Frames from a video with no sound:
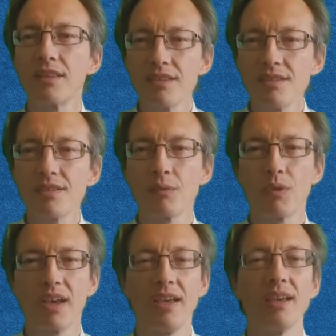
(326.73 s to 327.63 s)
This is the
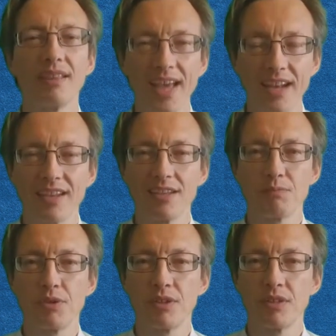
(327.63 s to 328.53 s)
way that
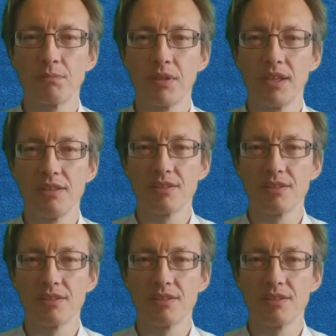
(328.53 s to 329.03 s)
gets put into play.